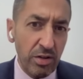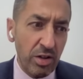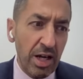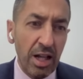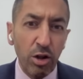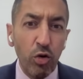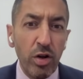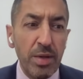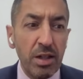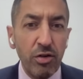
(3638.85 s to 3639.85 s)
It's an
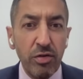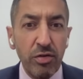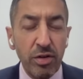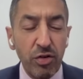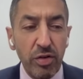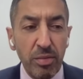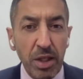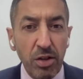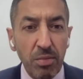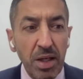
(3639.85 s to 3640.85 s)
algorithmically
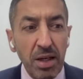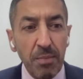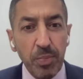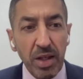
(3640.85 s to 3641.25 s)
driven medium